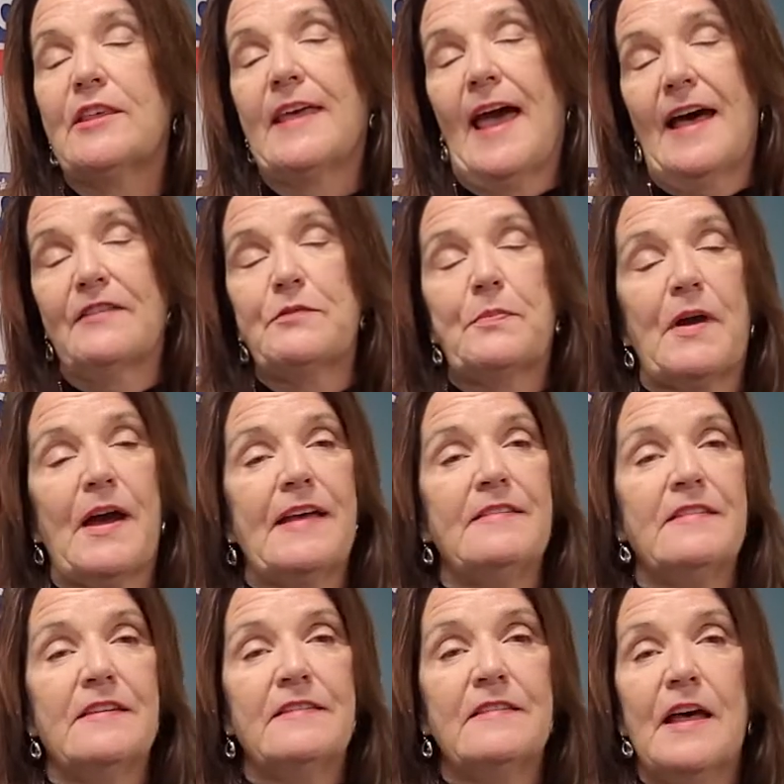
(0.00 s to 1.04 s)
gas
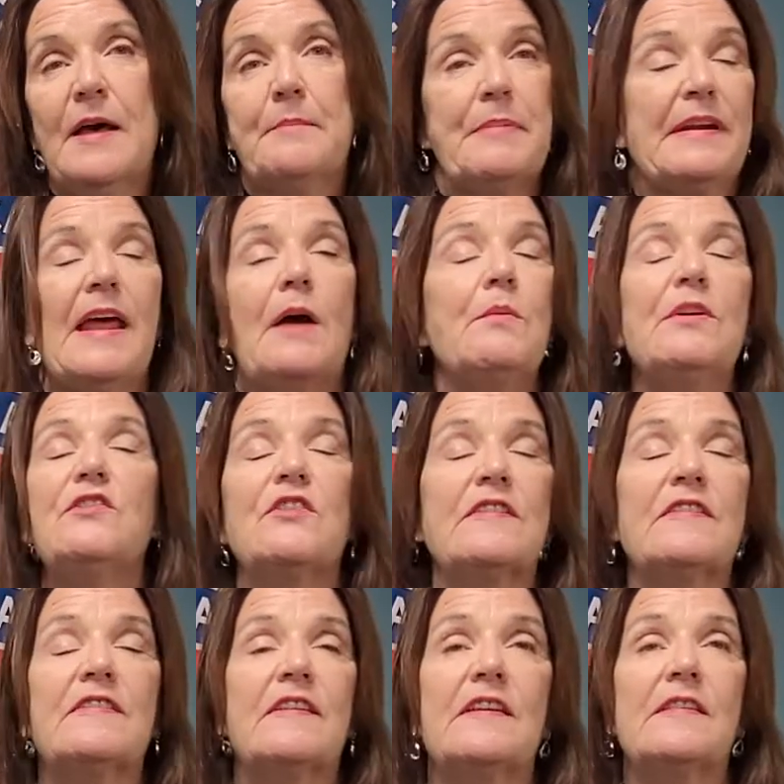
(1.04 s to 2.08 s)
prices. But now we
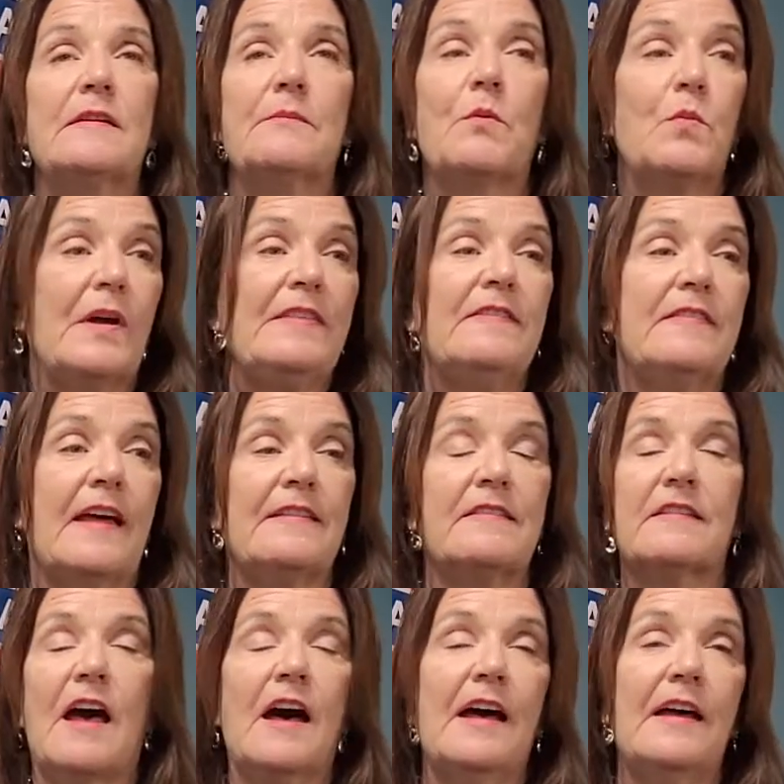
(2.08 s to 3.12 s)
just see them, once that's
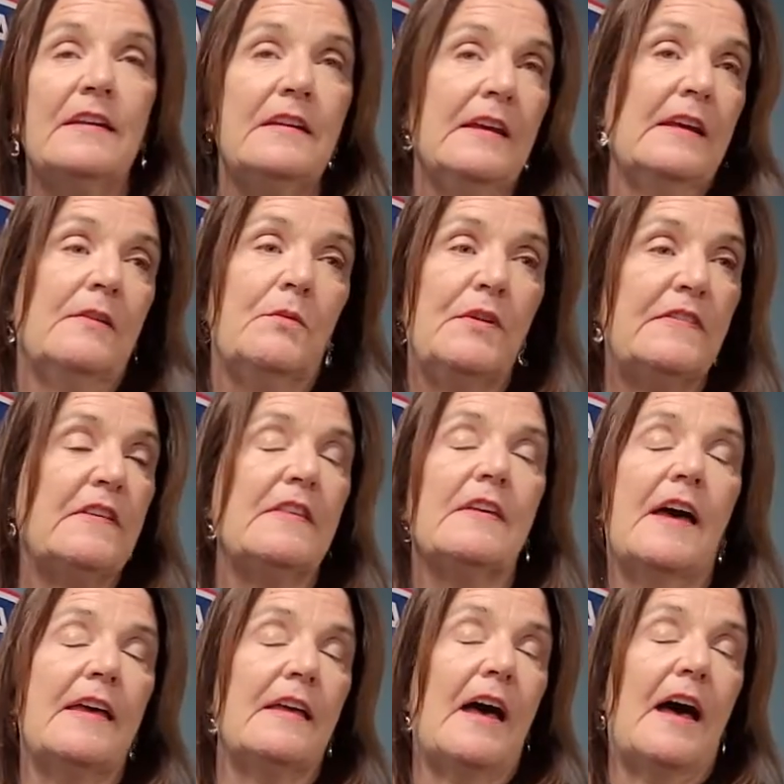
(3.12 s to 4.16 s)
gone, we see the
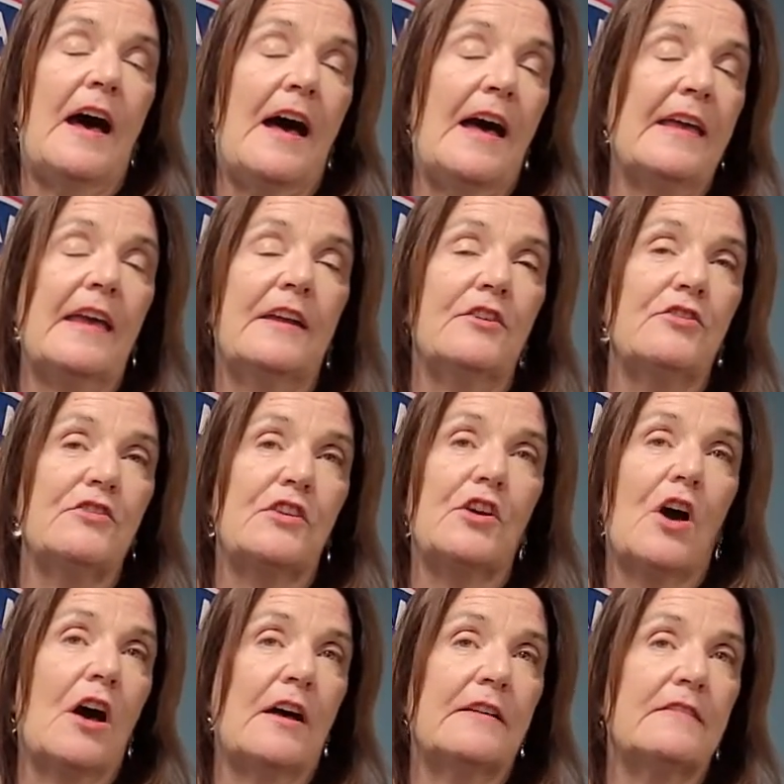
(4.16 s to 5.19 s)
high energy
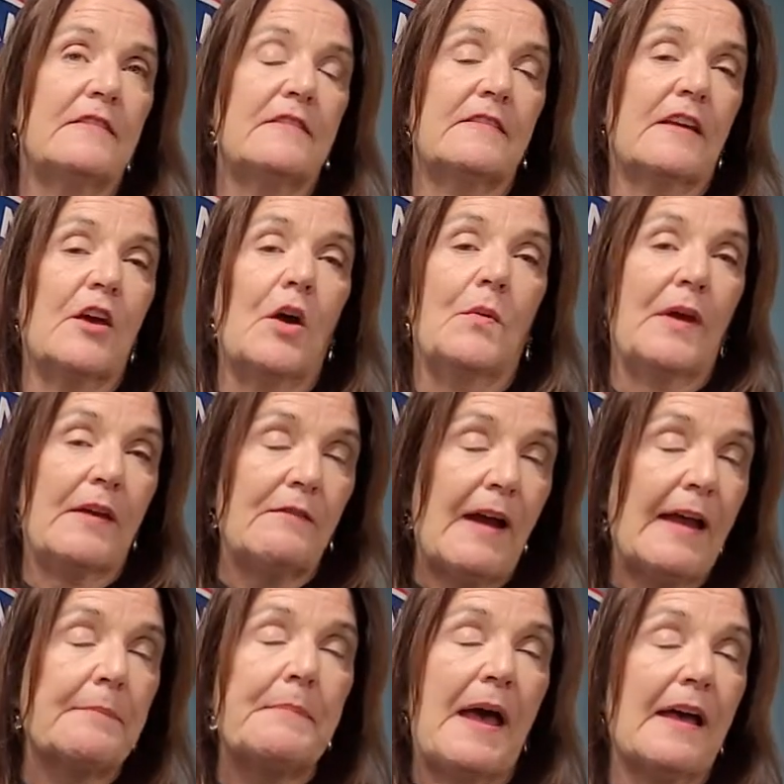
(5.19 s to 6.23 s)
costs going
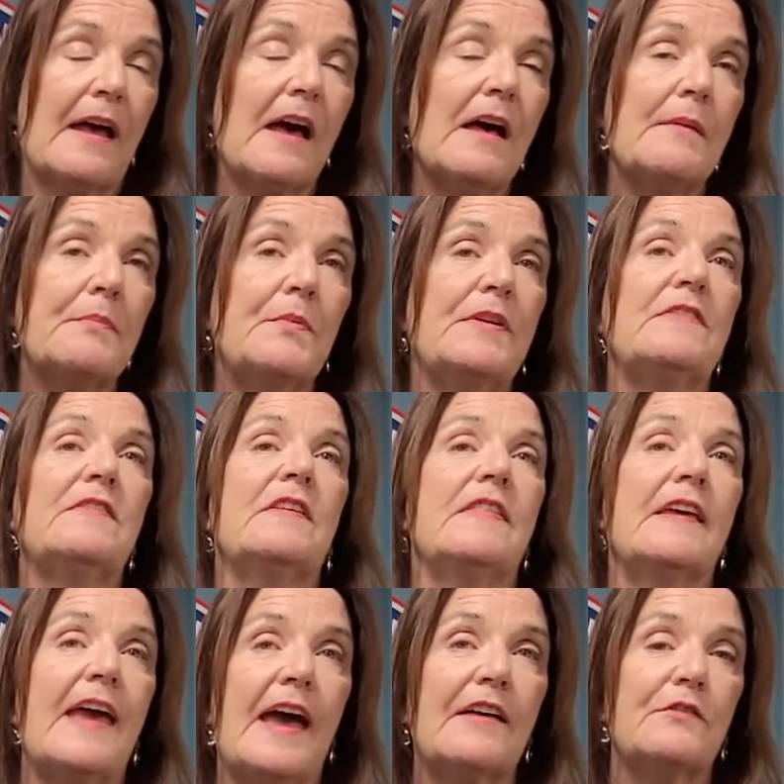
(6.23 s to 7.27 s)
right back up. We see the
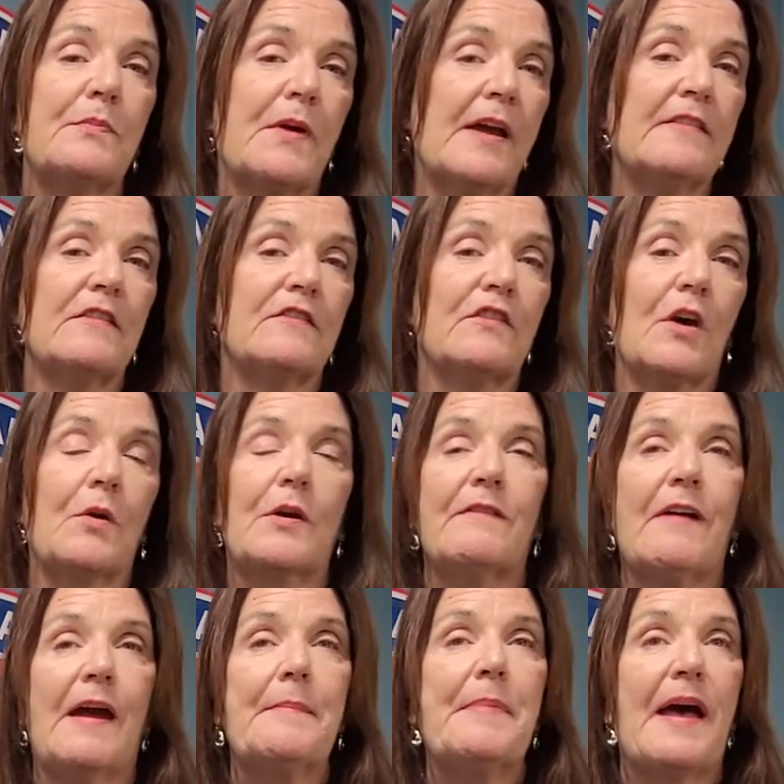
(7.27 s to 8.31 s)
gas prices going
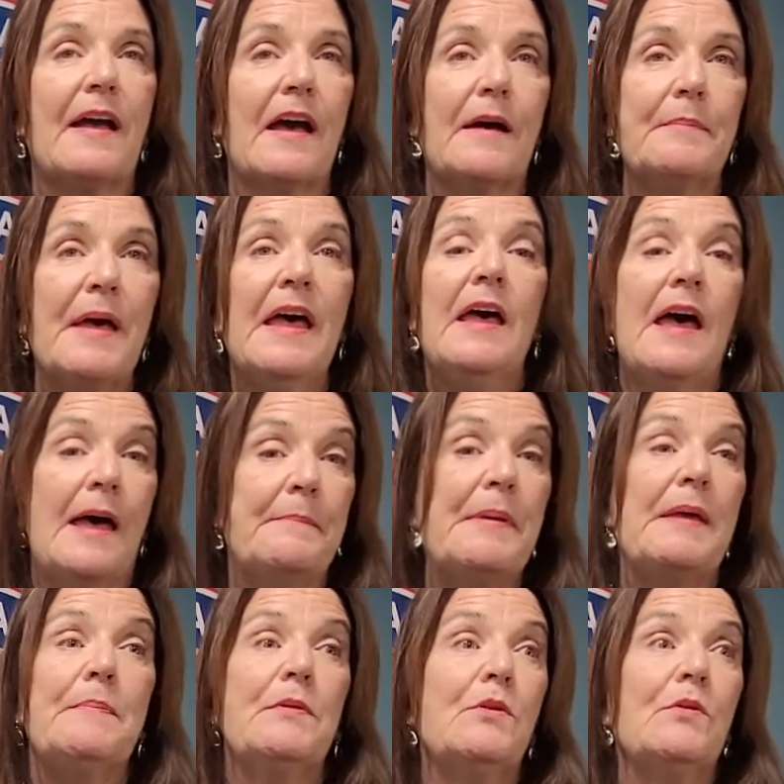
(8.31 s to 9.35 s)
right back up, and
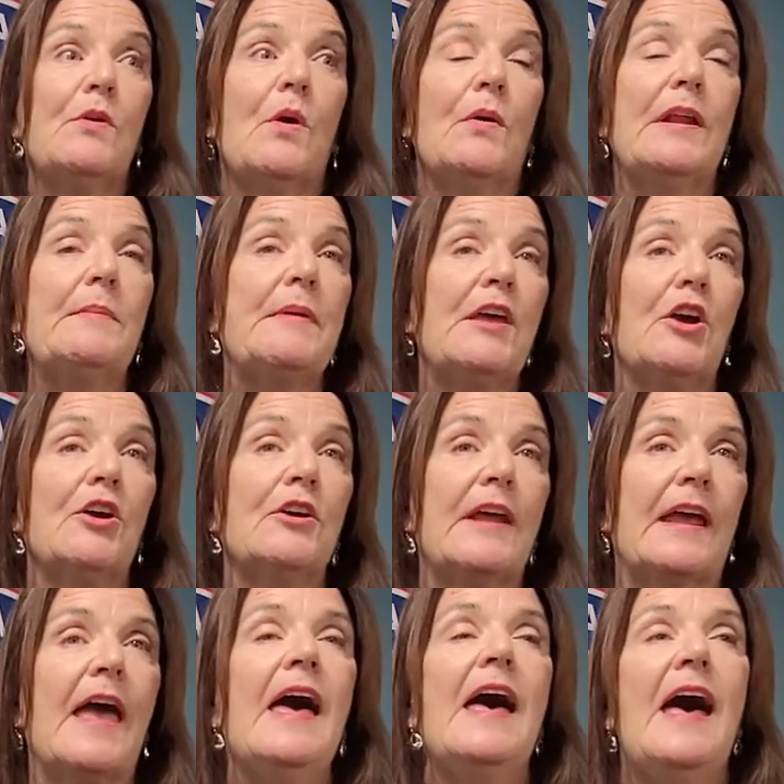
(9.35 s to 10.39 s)
people are going to be
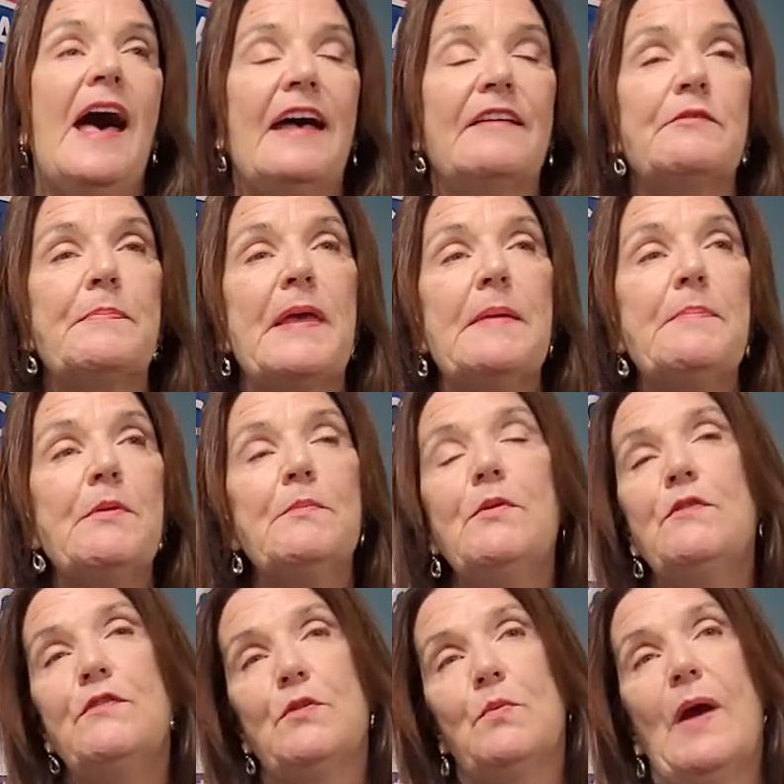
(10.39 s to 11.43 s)
hurting. As people
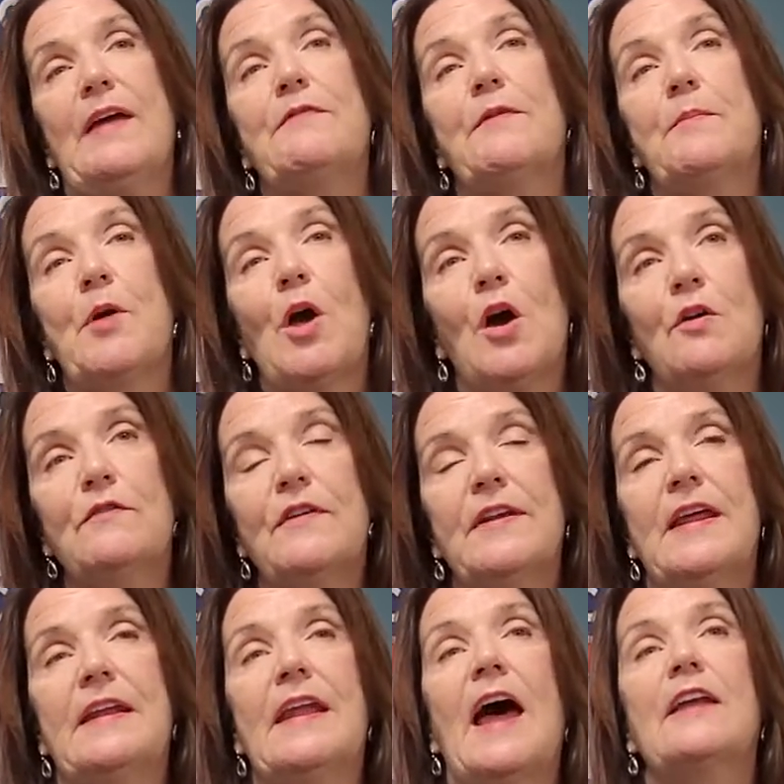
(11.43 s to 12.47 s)
moved away from COVID
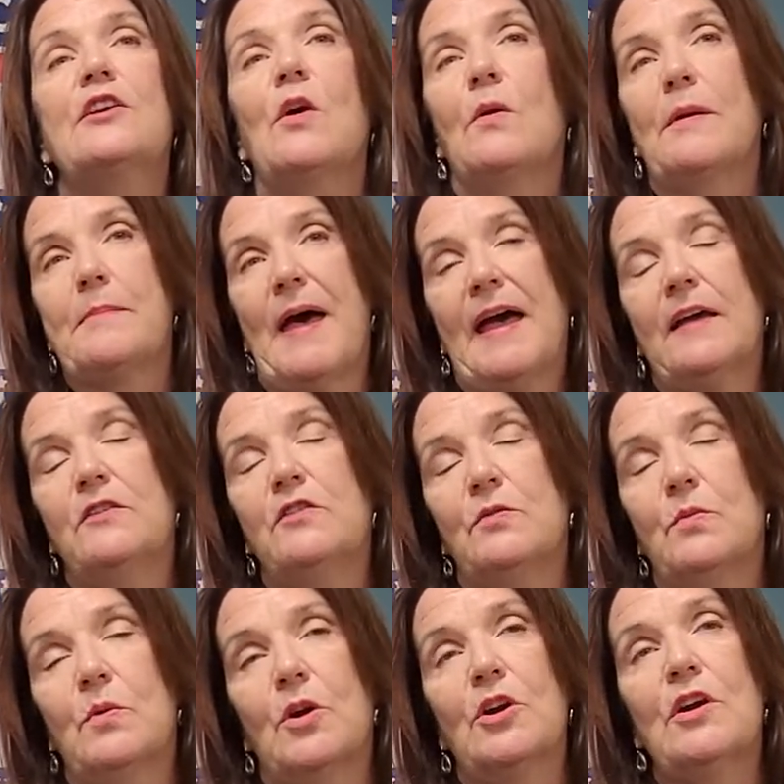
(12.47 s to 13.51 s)
and not going back to
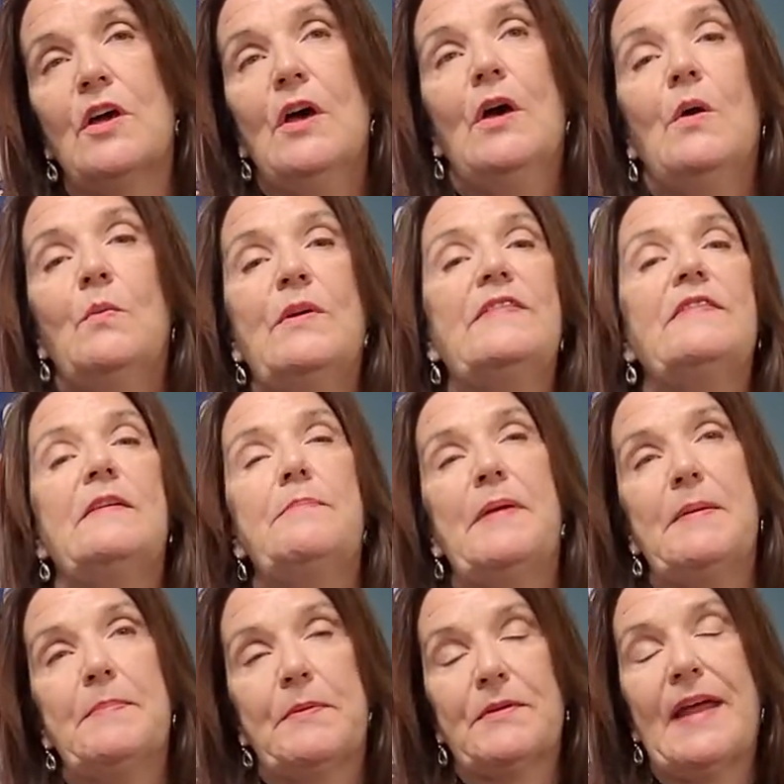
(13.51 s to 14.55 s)
work, we see
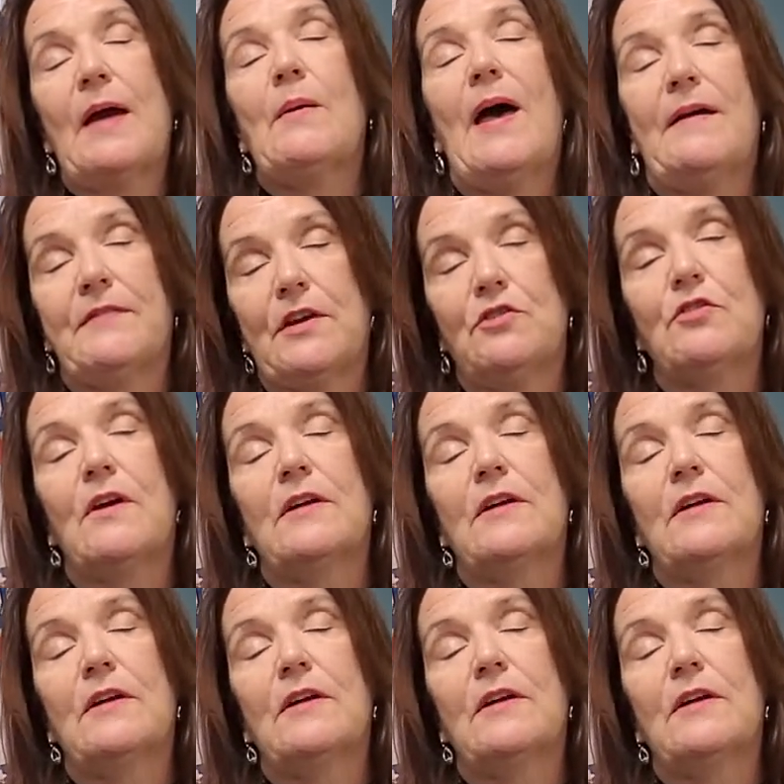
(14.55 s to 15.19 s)
people now having